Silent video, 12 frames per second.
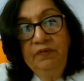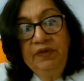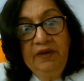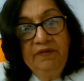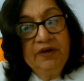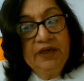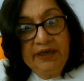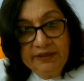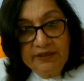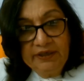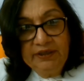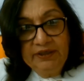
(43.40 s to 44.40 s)
Now these
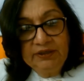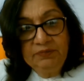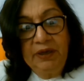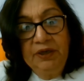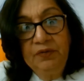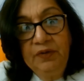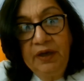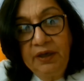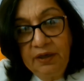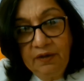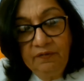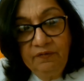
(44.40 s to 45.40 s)
green colored
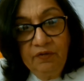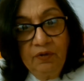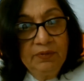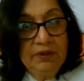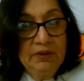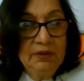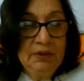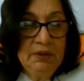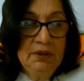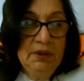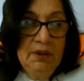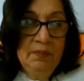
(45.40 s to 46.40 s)
filaments uh, we have
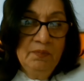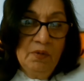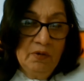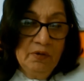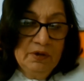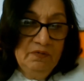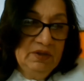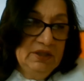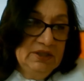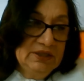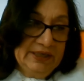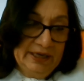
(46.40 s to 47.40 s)
collected in a
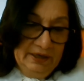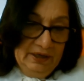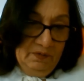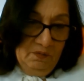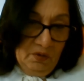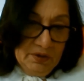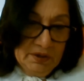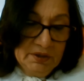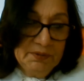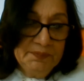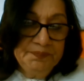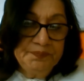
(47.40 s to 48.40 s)
while as you can
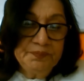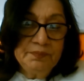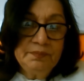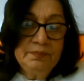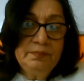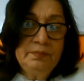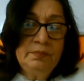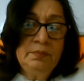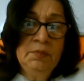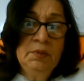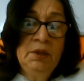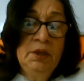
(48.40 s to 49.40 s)
see
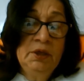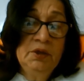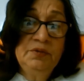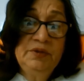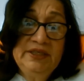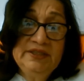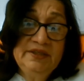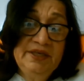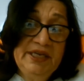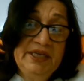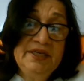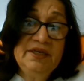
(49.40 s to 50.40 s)
uh, on my table
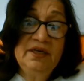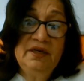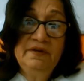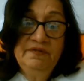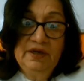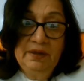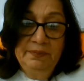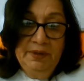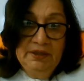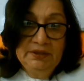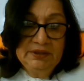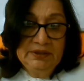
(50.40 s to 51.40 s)
and
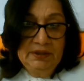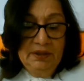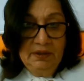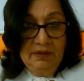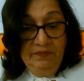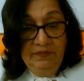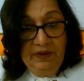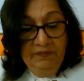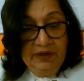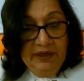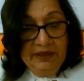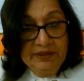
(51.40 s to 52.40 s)
uh, these
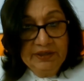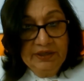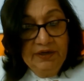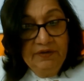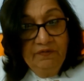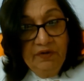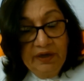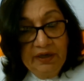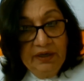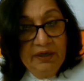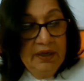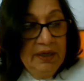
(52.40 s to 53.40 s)
uh, filaments we
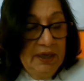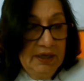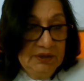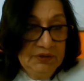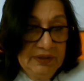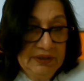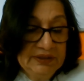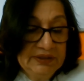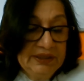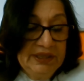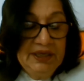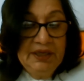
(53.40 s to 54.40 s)
are going to take
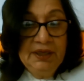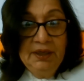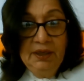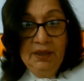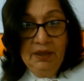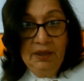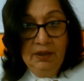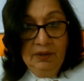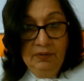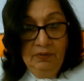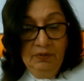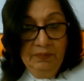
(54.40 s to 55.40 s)
on a clean
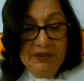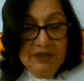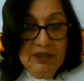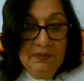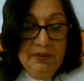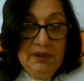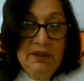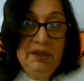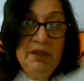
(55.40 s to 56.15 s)
slide with